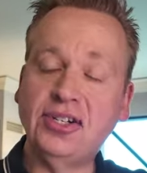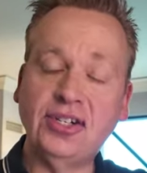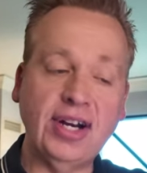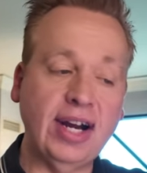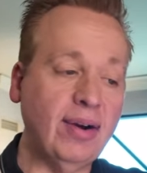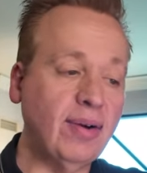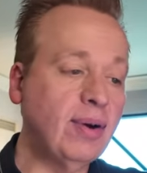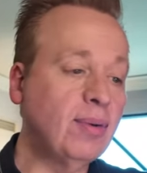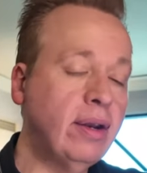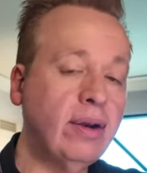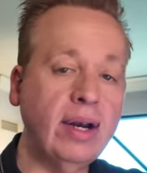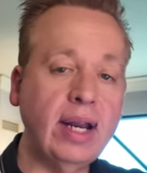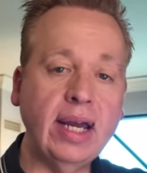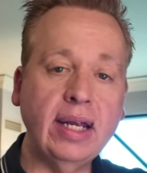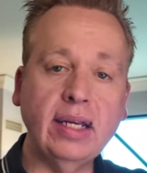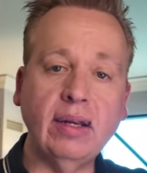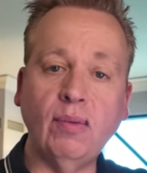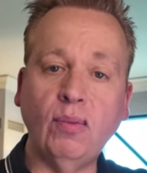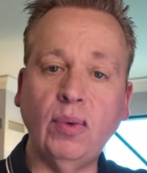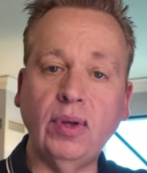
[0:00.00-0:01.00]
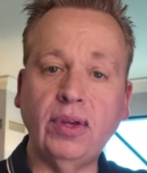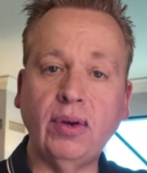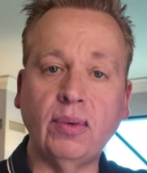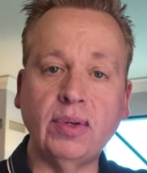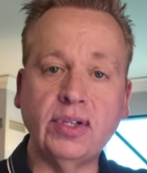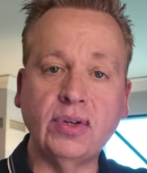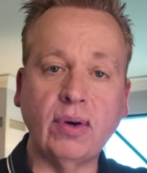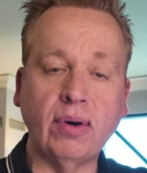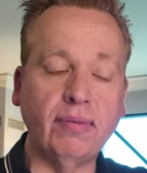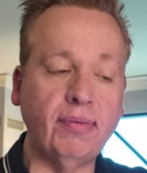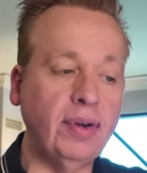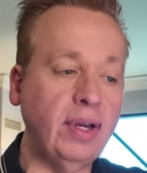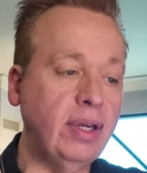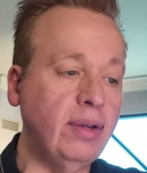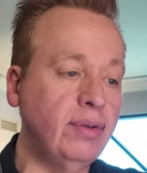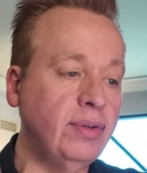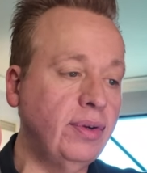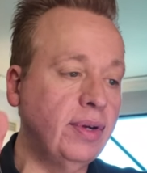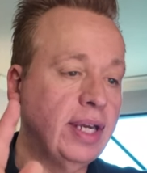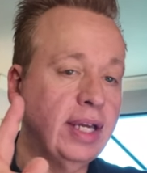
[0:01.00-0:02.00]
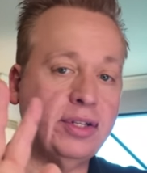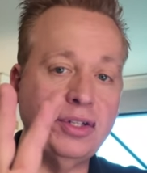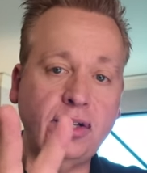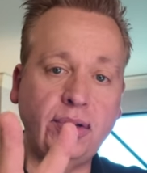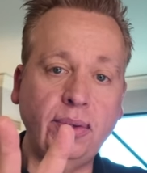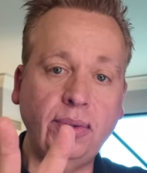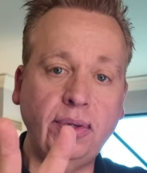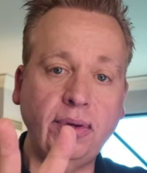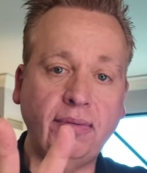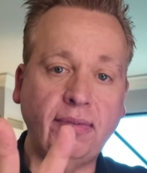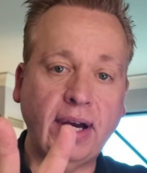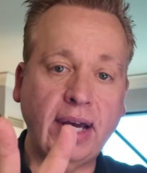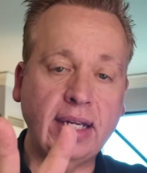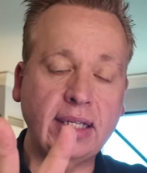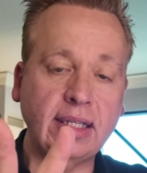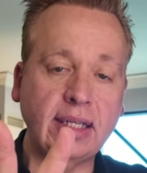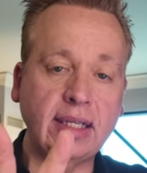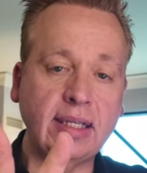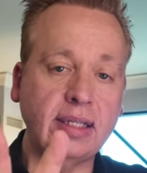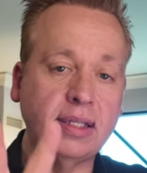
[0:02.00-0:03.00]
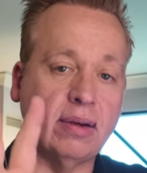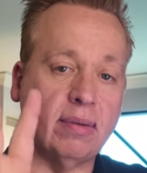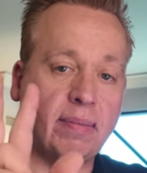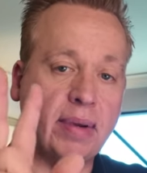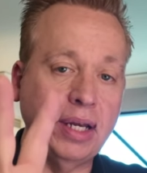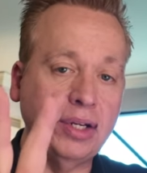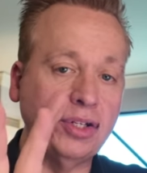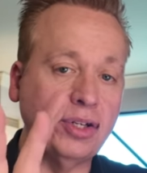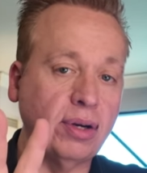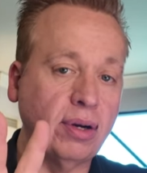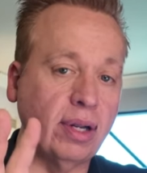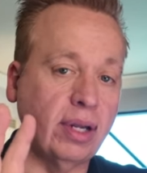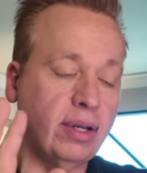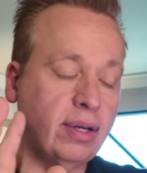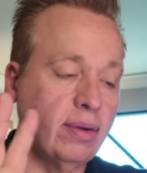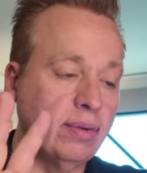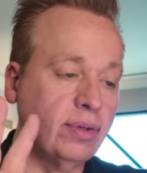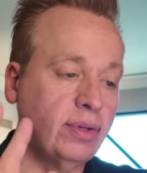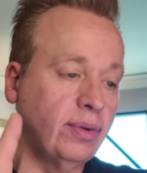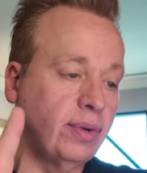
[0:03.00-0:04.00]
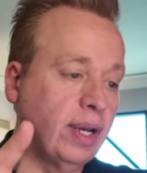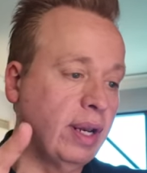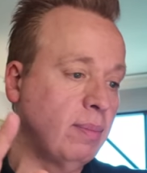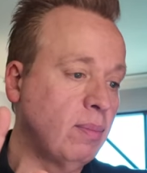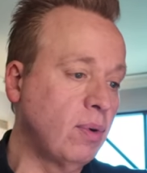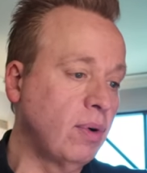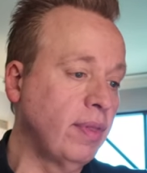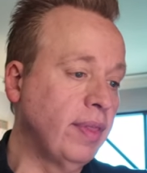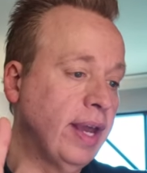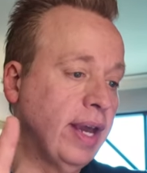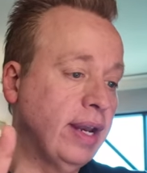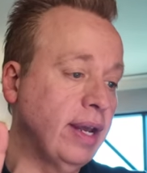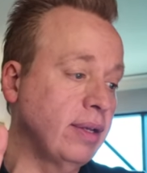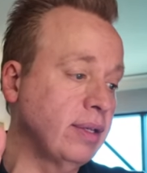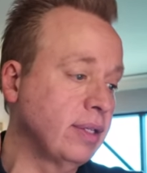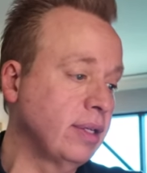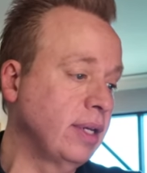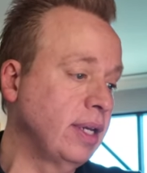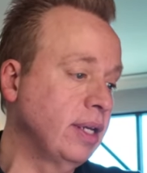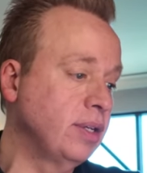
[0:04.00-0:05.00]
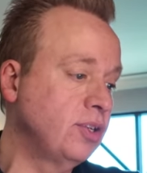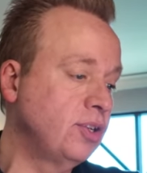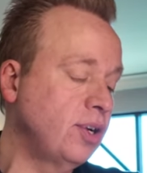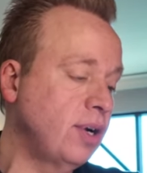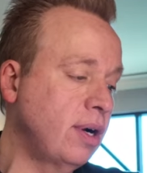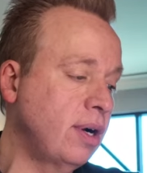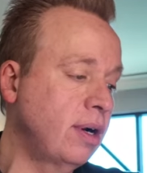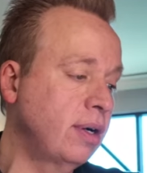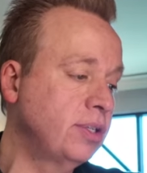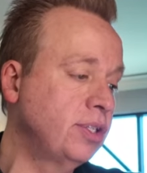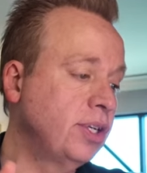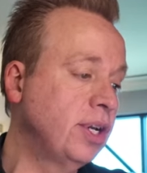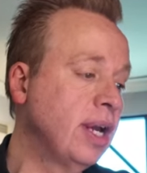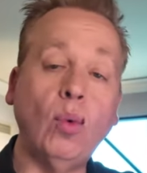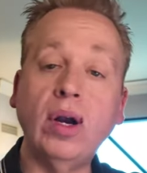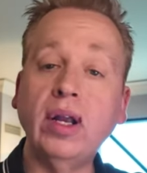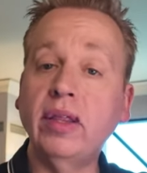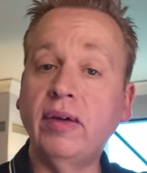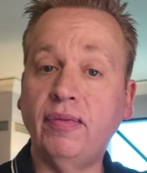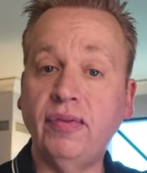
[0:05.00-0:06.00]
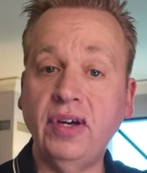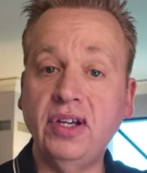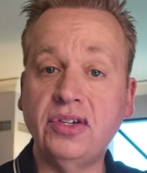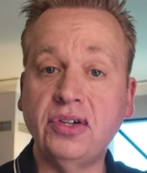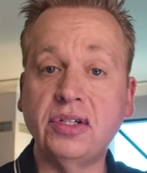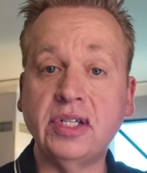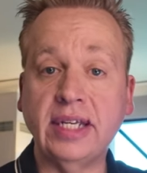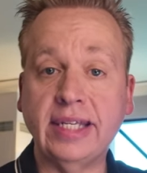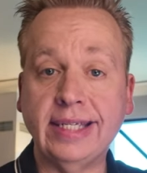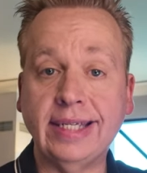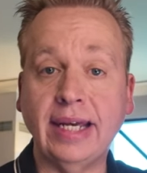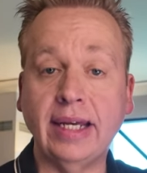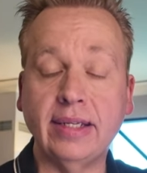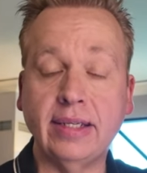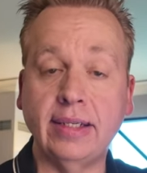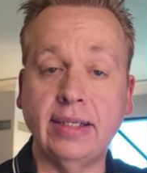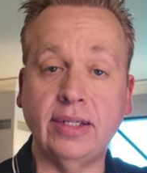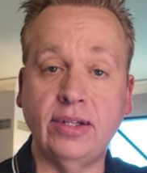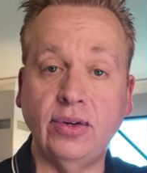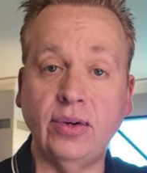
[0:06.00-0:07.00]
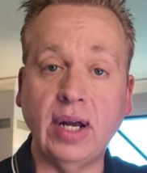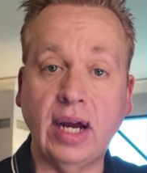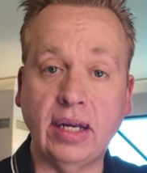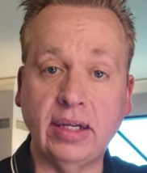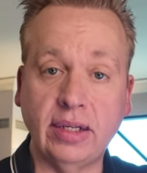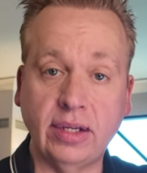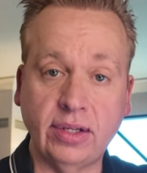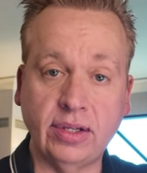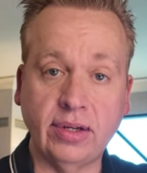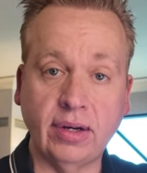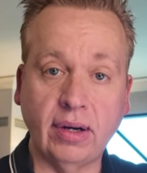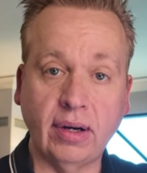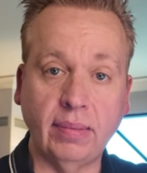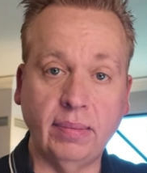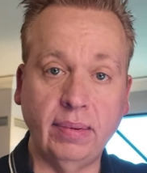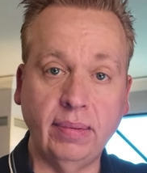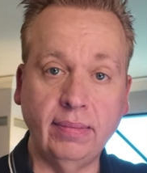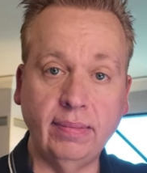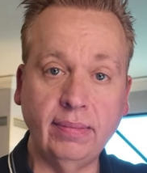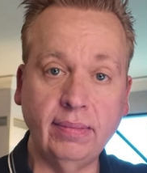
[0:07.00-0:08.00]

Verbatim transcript: shower, internet. With your resort fee, you do get two devices, so make sure you don't do any more than that, else you get charged. One of the features it says is do not disturb.